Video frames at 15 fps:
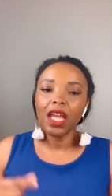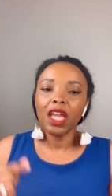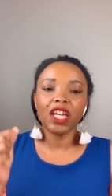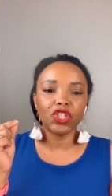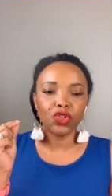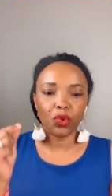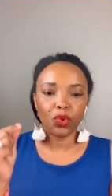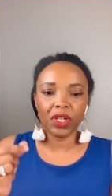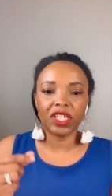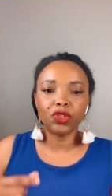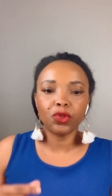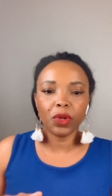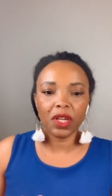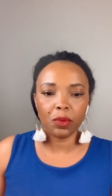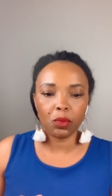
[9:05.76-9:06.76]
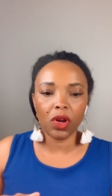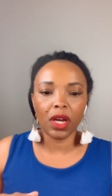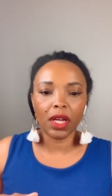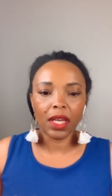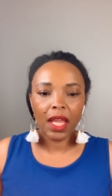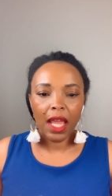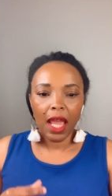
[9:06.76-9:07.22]
In
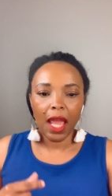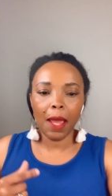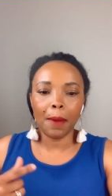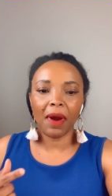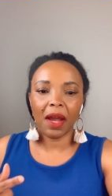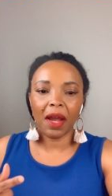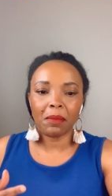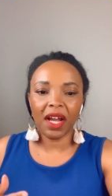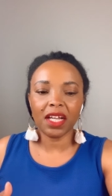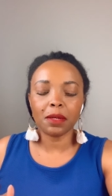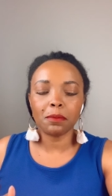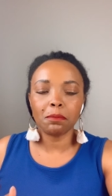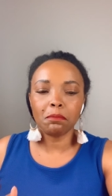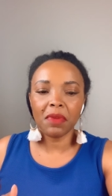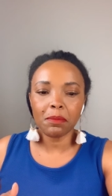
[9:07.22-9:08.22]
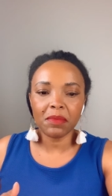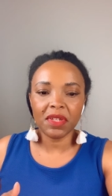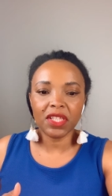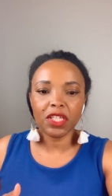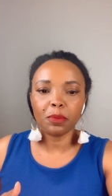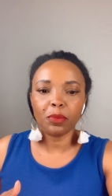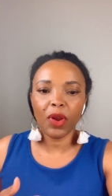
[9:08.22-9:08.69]
2021, and by my
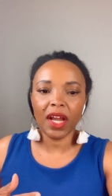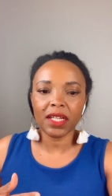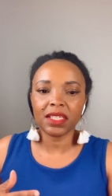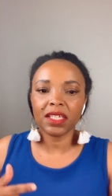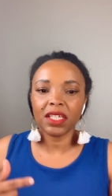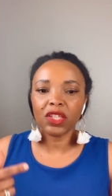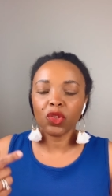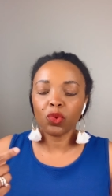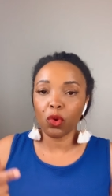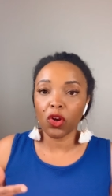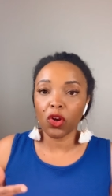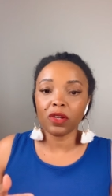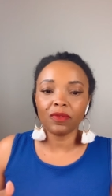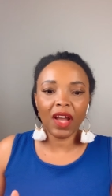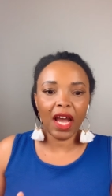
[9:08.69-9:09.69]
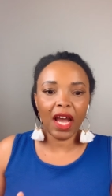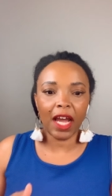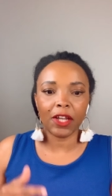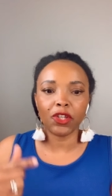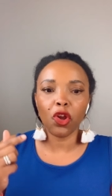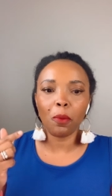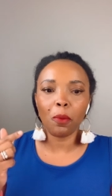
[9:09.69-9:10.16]
commitment to practicing the word of
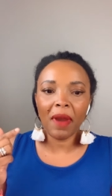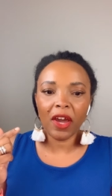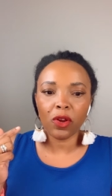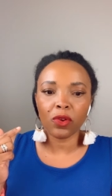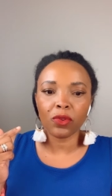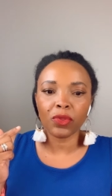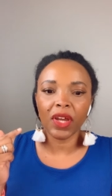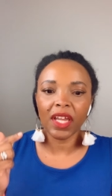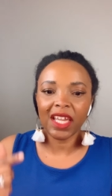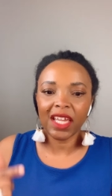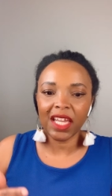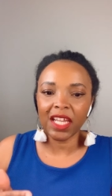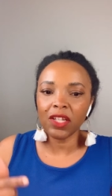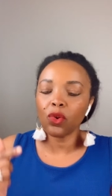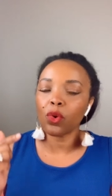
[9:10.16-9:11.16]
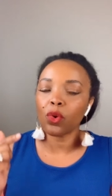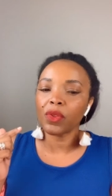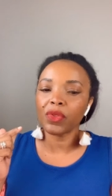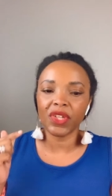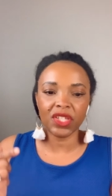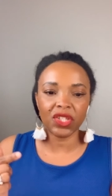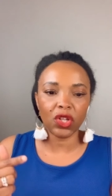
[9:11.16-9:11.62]
God, no matter the heat
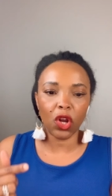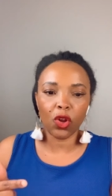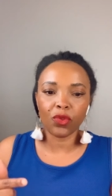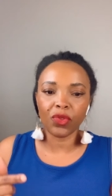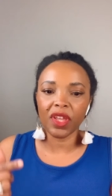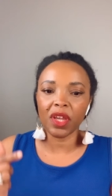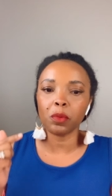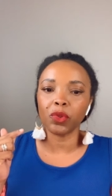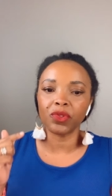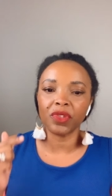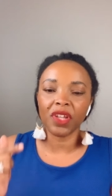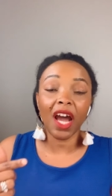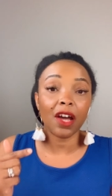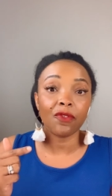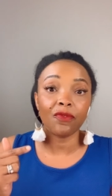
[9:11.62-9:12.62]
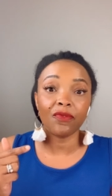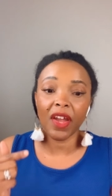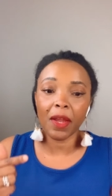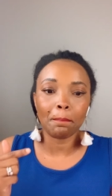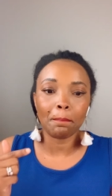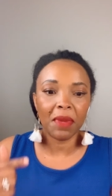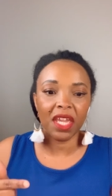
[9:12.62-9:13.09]
on this earth, it will not
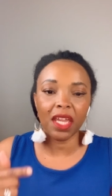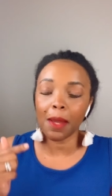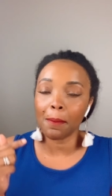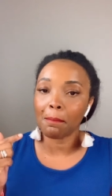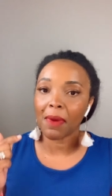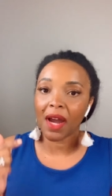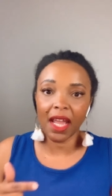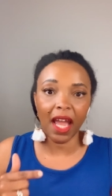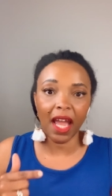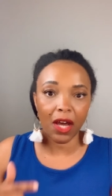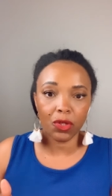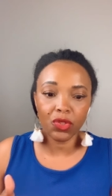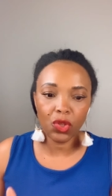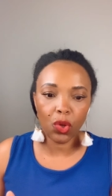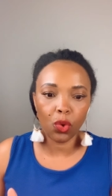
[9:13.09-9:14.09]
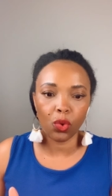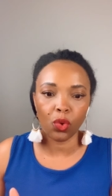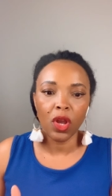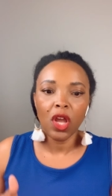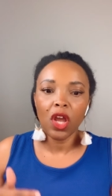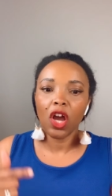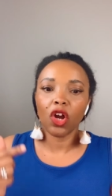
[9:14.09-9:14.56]
affect me and my
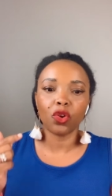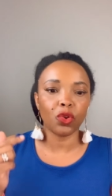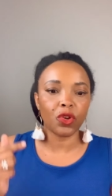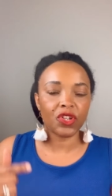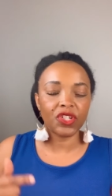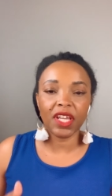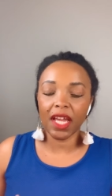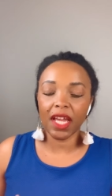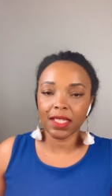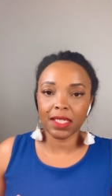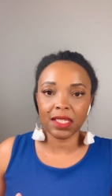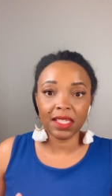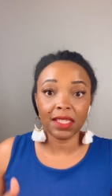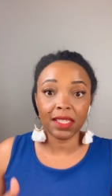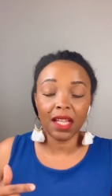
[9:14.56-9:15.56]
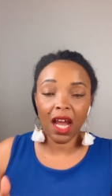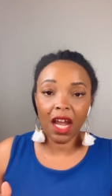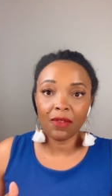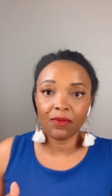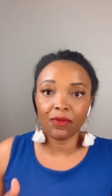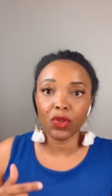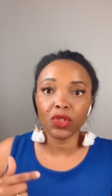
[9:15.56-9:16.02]
household, according to Exodus
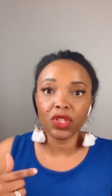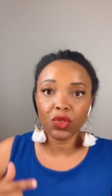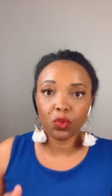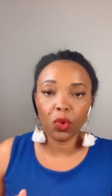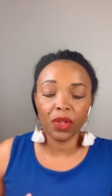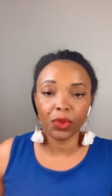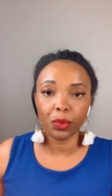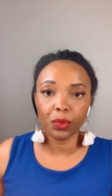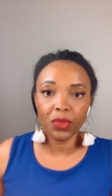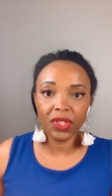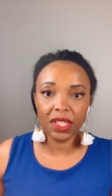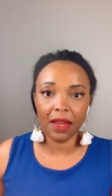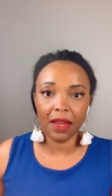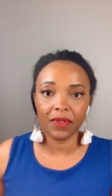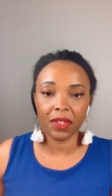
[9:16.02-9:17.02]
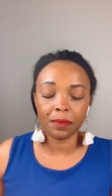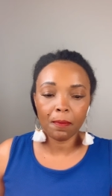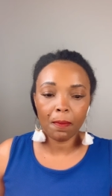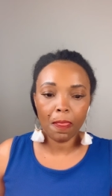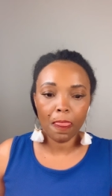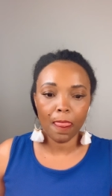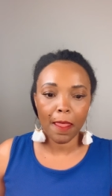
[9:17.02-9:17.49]
9, verses 1 through 7.